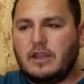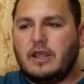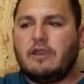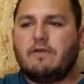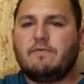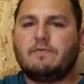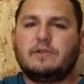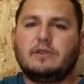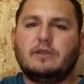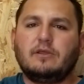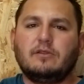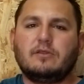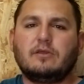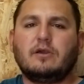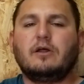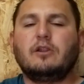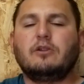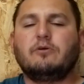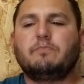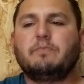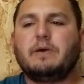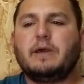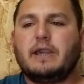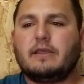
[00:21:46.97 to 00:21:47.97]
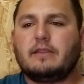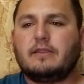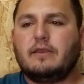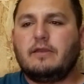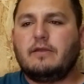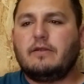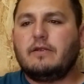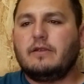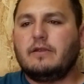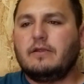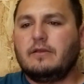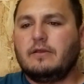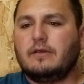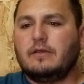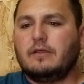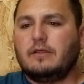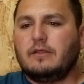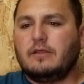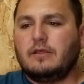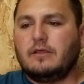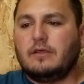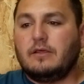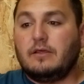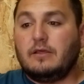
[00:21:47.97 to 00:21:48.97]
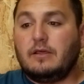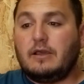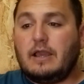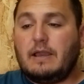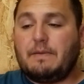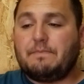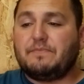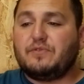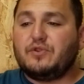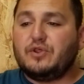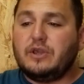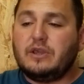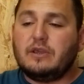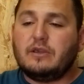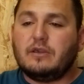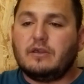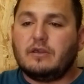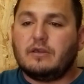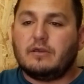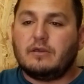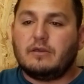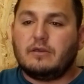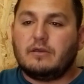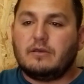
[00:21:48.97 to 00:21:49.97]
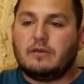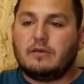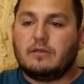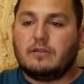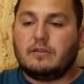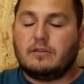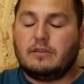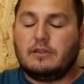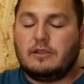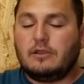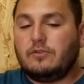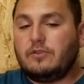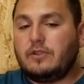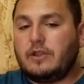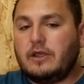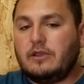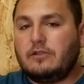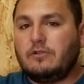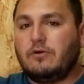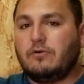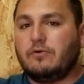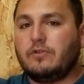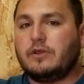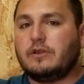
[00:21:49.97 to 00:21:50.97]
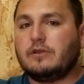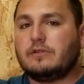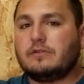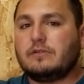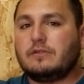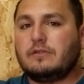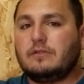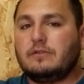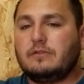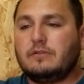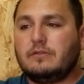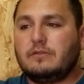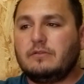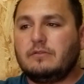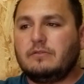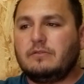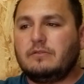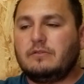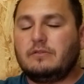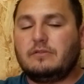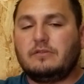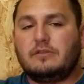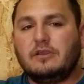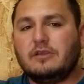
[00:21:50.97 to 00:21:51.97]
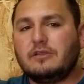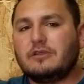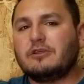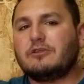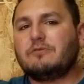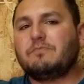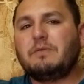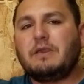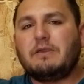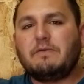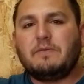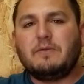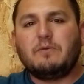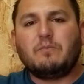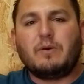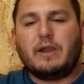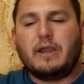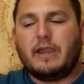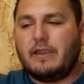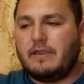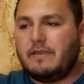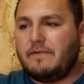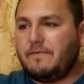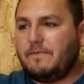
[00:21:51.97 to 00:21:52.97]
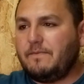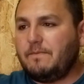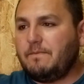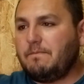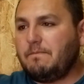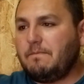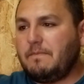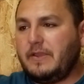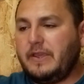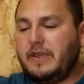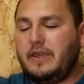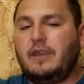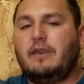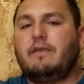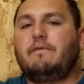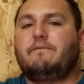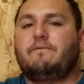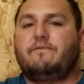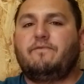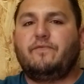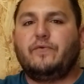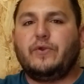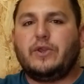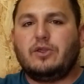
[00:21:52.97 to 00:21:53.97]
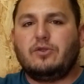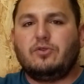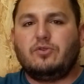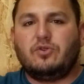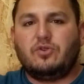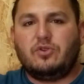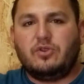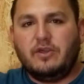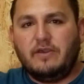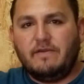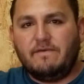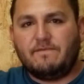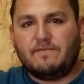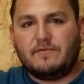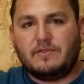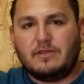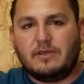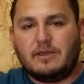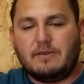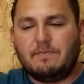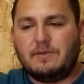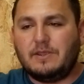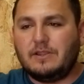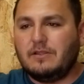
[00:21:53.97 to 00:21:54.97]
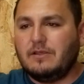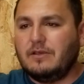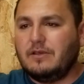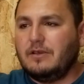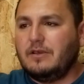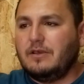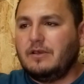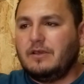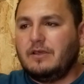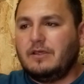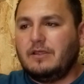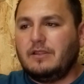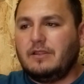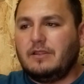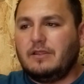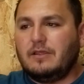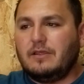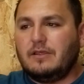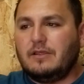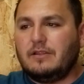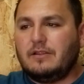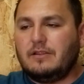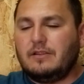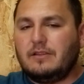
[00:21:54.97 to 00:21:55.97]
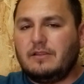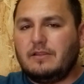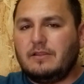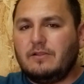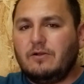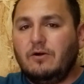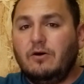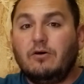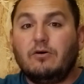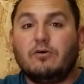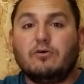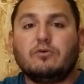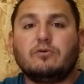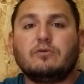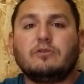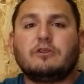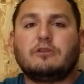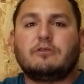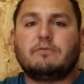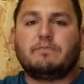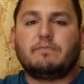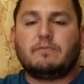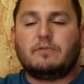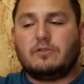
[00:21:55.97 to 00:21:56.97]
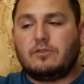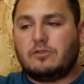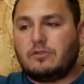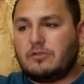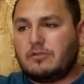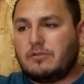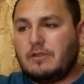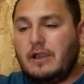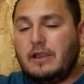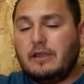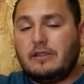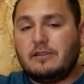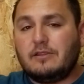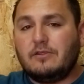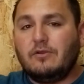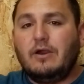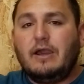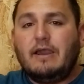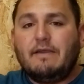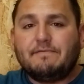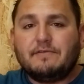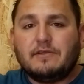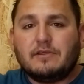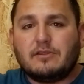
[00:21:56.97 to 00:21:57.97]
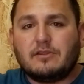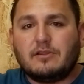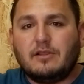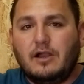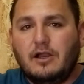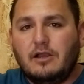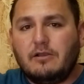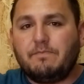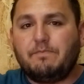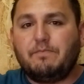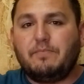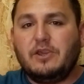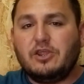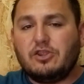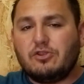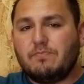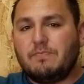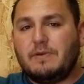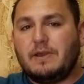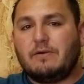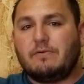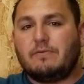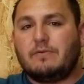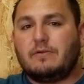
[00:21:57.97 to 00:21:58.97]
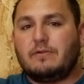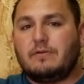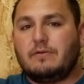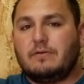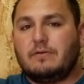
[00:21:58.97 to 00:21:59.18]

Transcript: Get everything solid back there. I'm thinking, now that I know this is maybe why I can't freaking shift. I mean, I still have the stock pitch